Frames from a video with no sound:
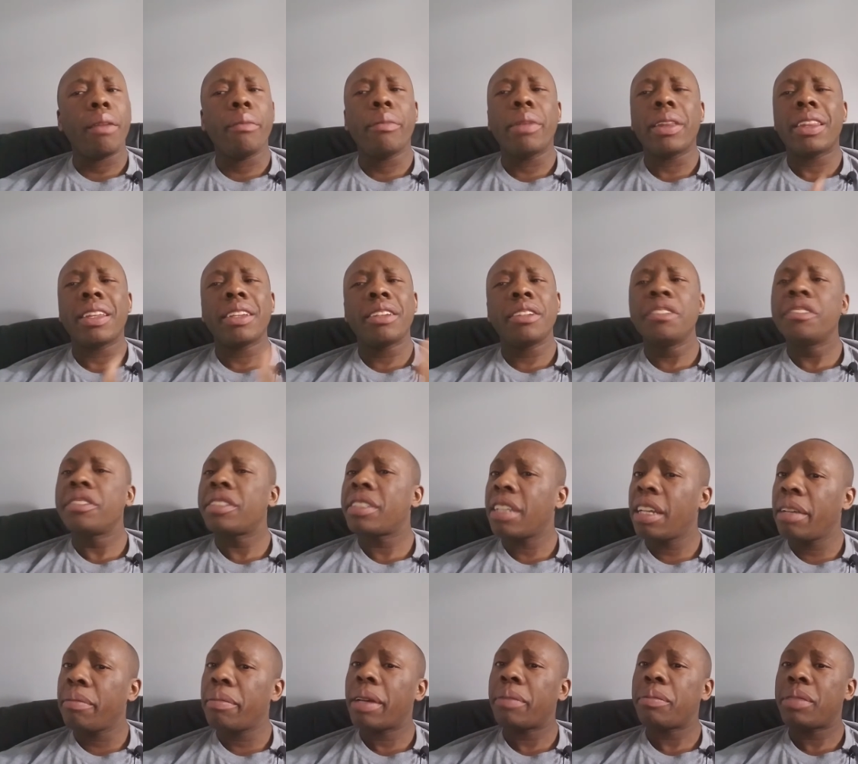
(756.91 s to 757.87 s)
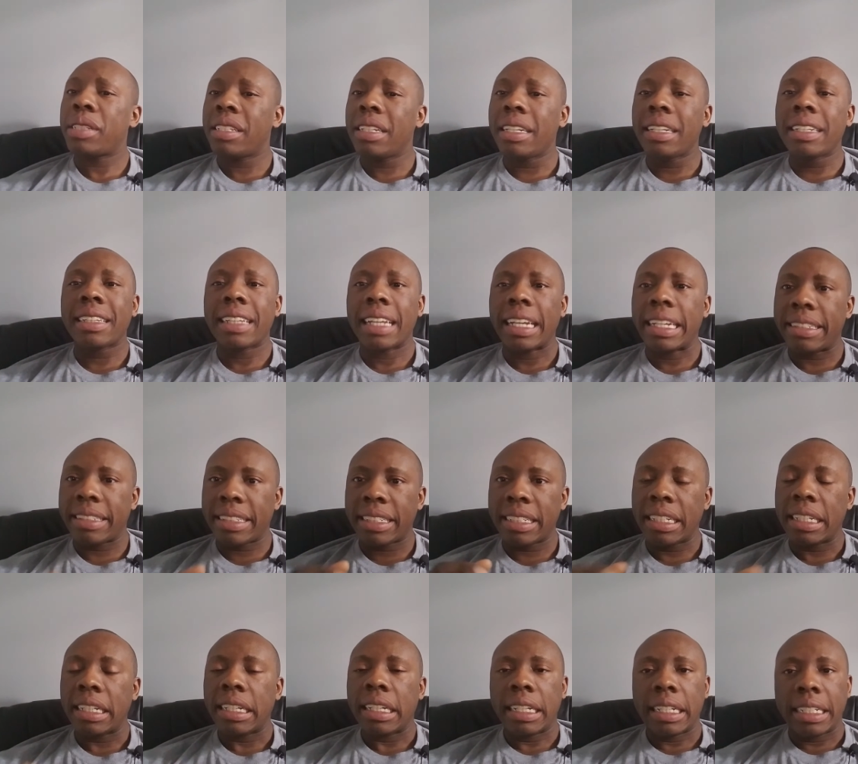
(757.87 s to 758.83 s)
but then there's some I'm seeing
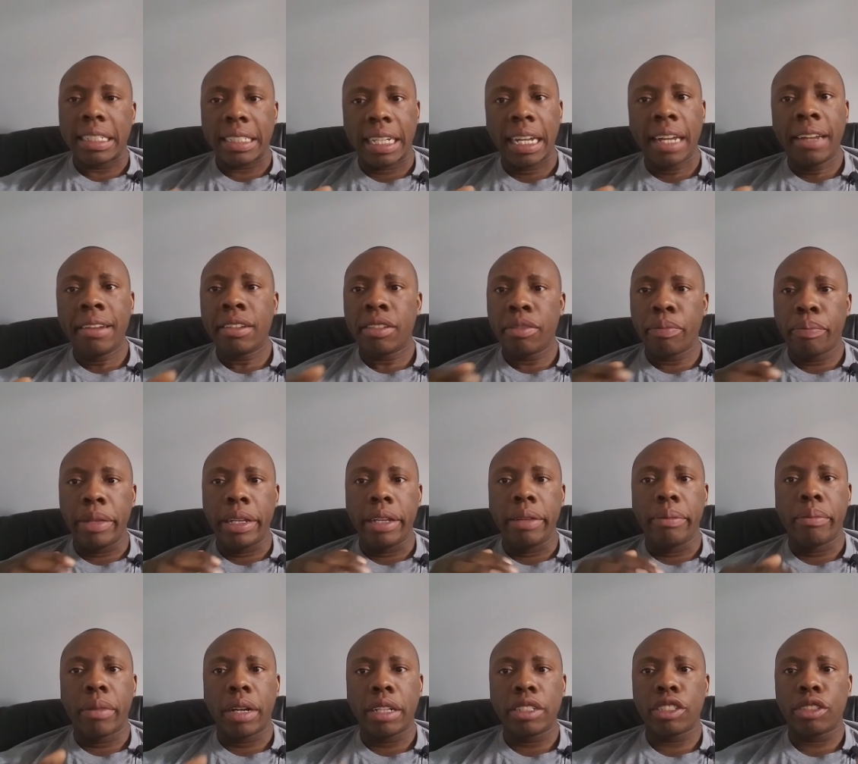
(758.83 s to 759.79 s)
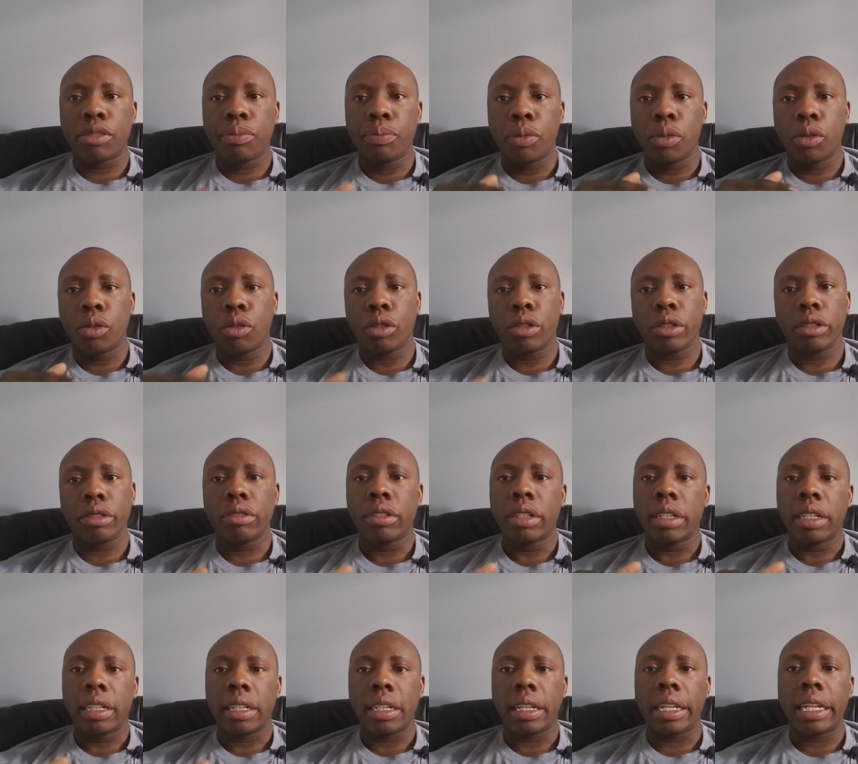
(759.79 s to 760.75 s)
that tend to be much more
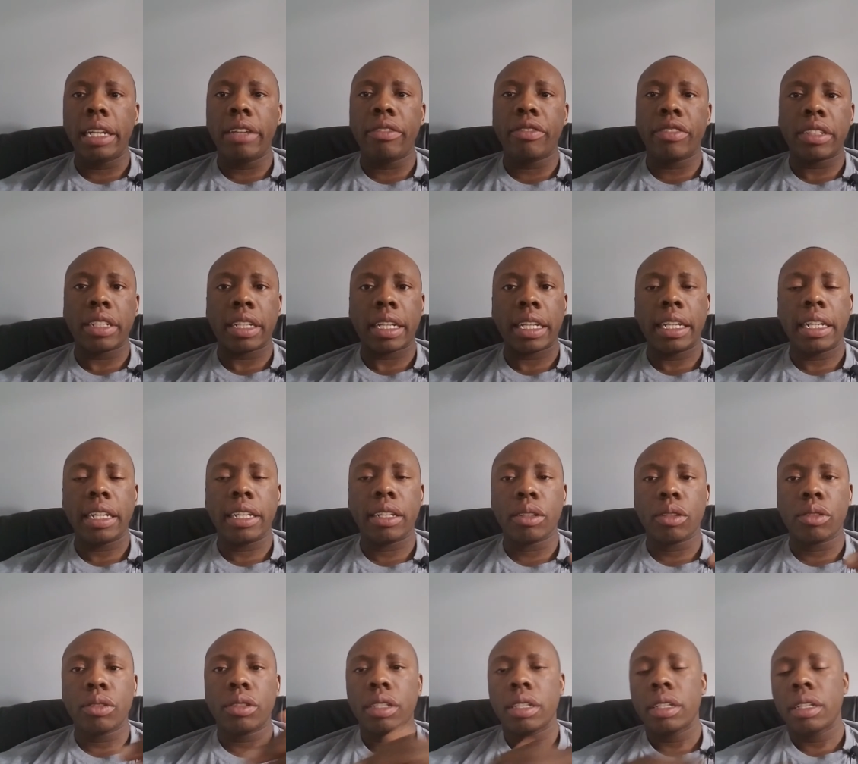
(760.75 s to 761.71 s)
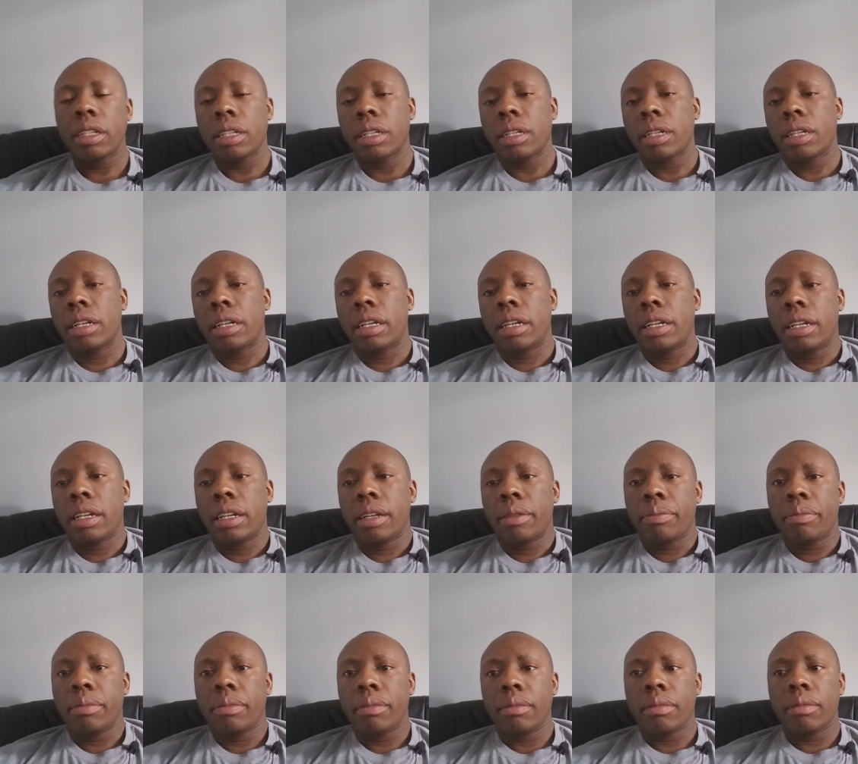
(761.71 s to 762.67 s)
even keeled.
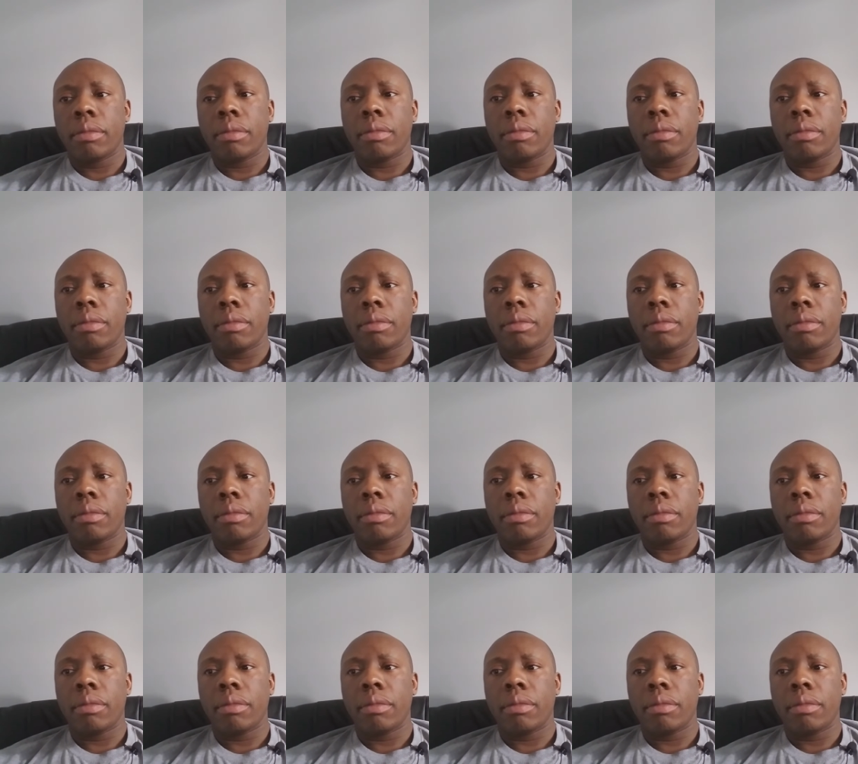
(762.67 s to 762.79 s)
Um,